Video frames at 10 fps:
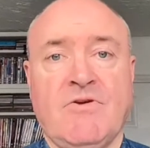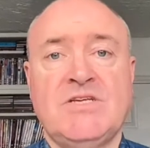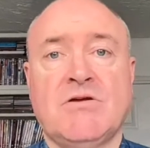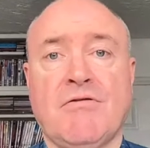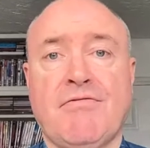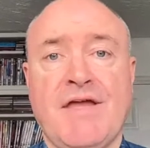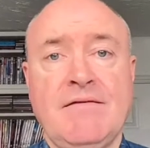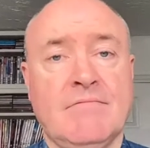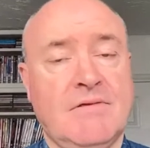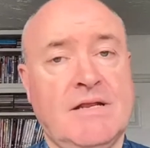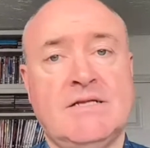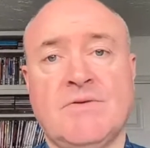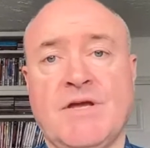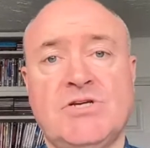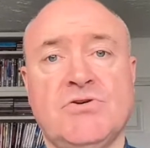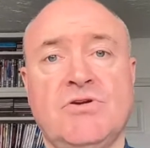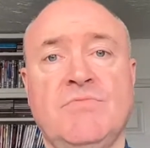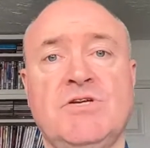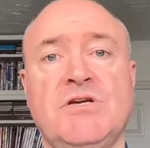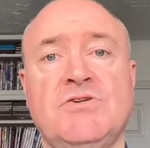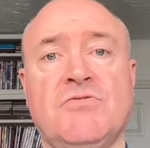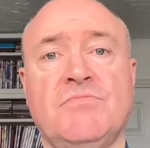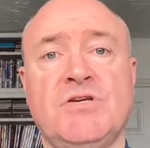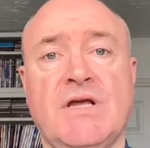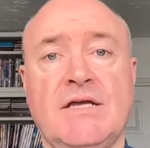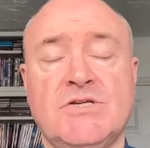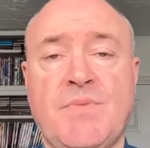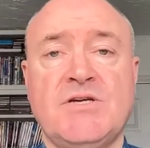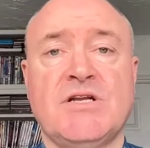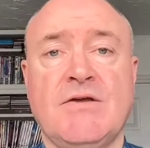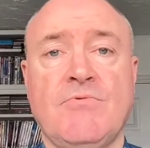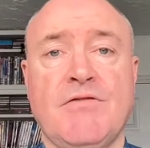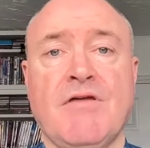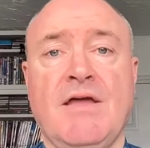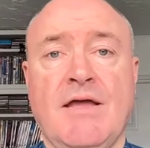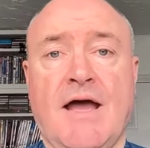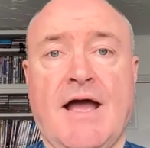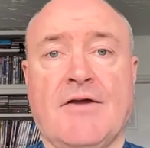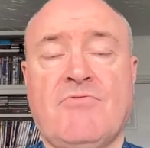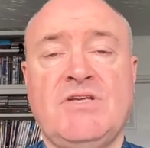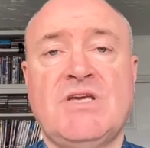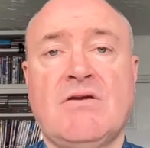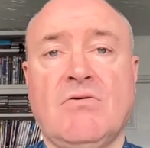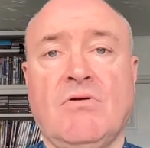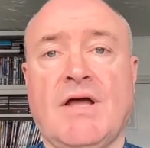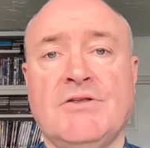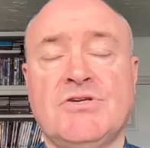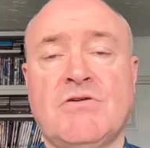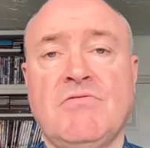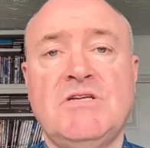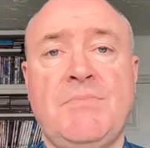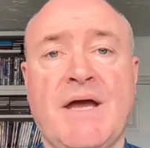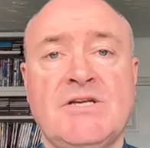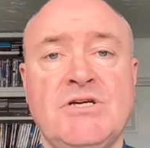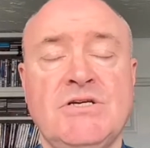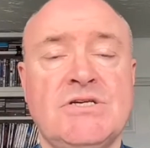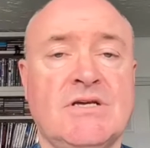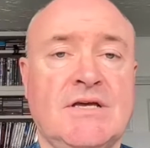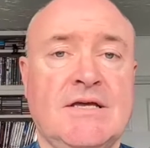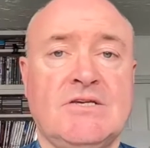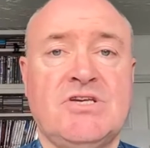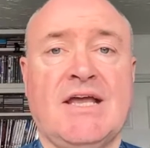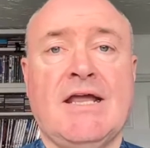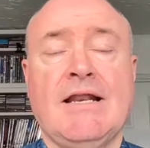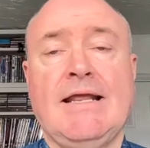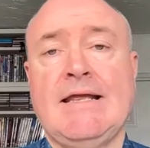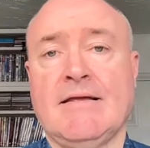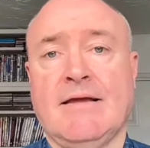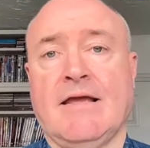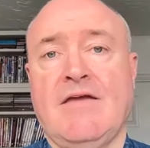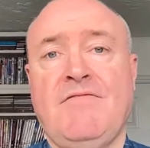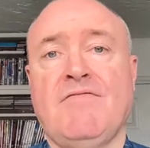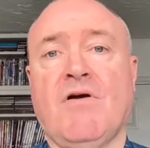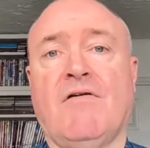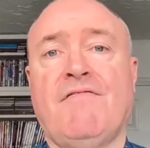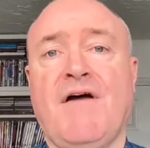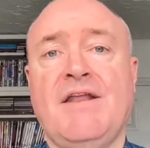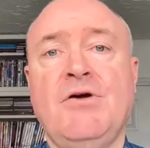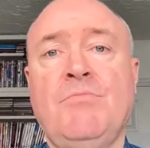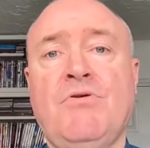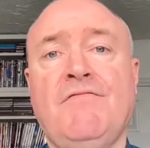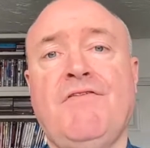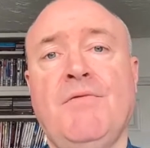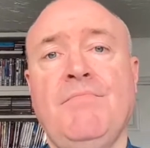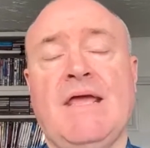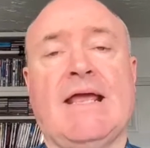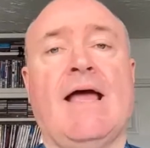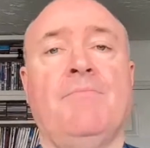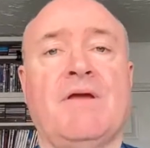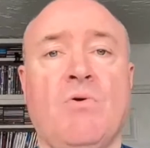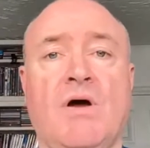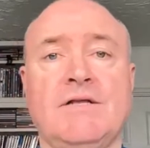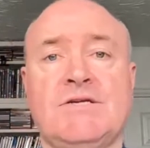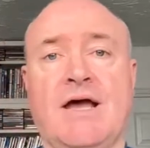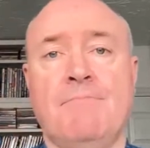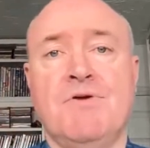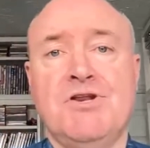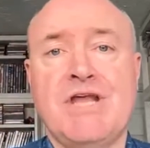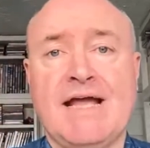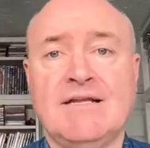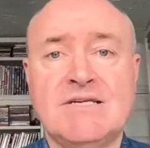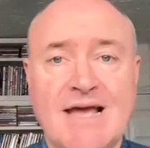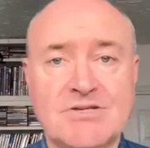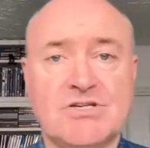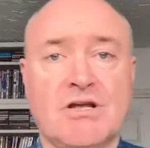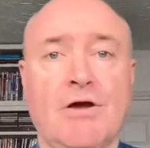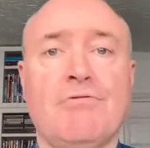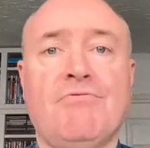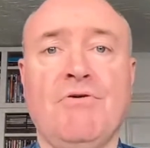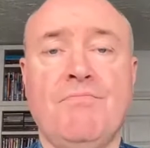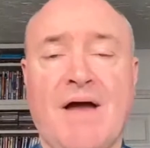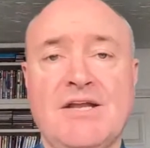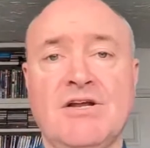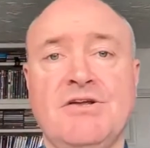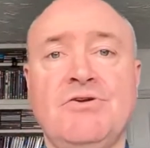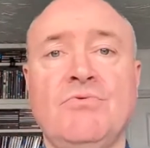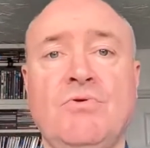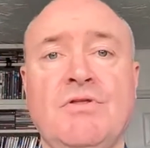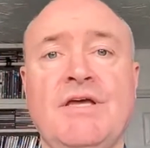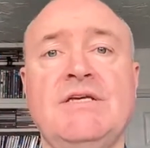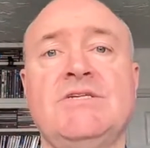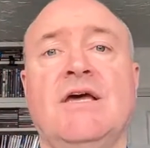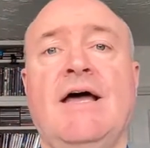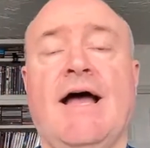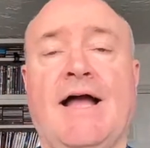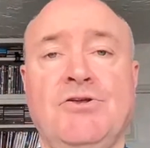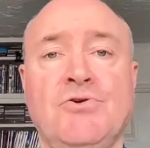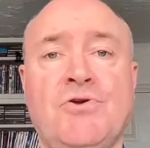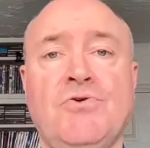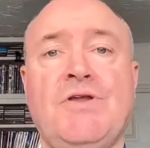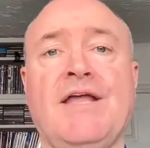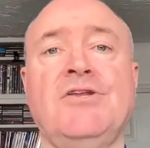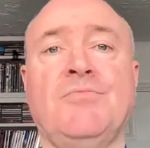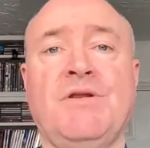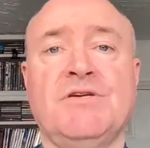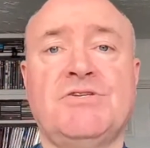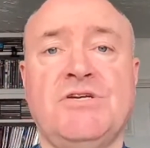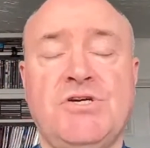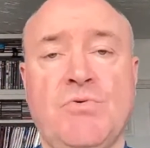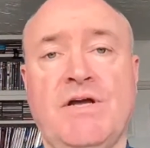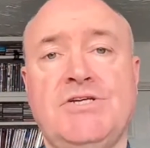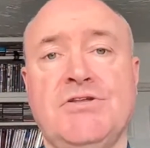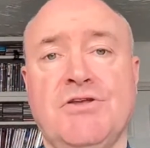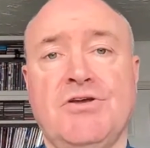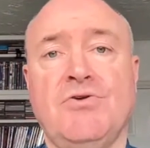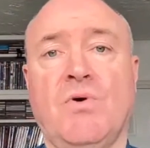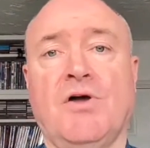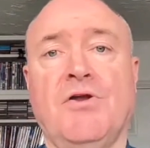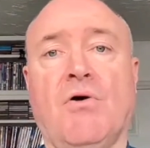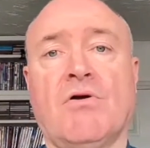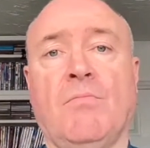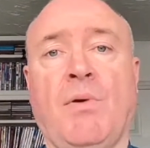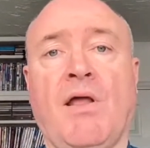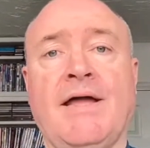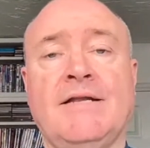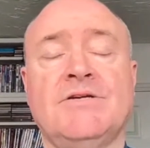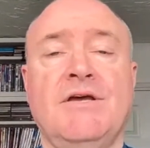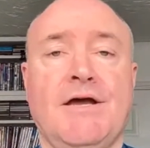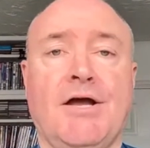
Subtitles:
critical thing, need to make sure your machines are up to date, especially with critical and security patches. Secondly, if you've got a fair number of them, it can be quite a mundane task to go through and manually do all these, and you could end up in a situation that you are not compliant